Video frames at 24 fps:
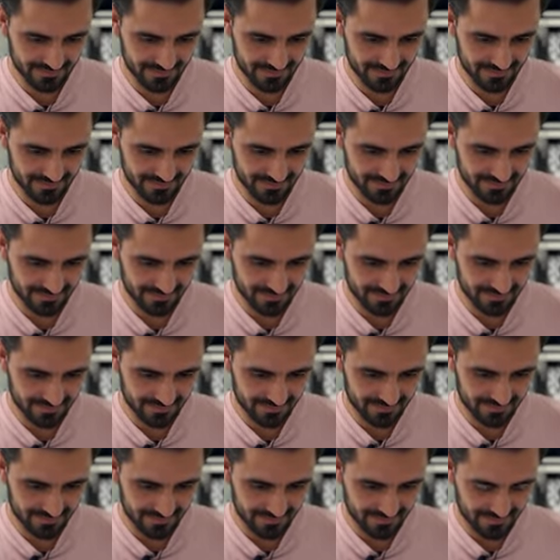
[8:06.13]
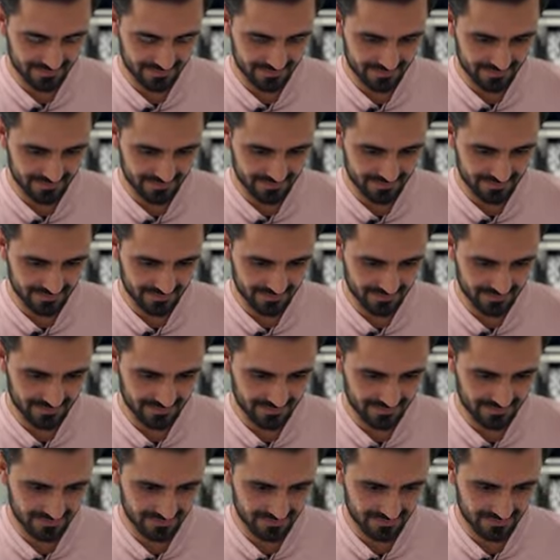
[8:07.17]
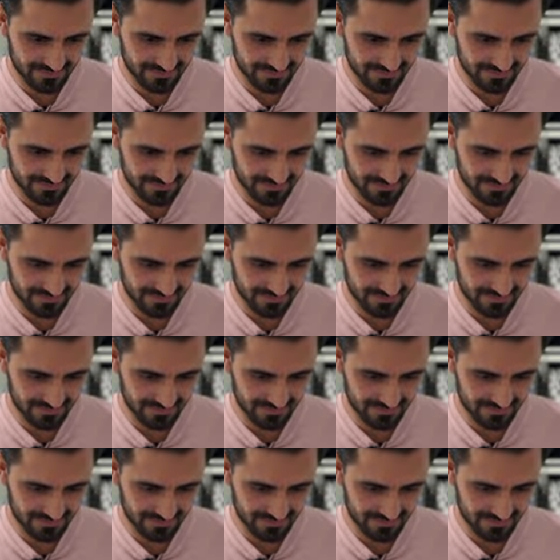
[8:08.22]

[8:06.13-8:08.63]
This person isn't speaking.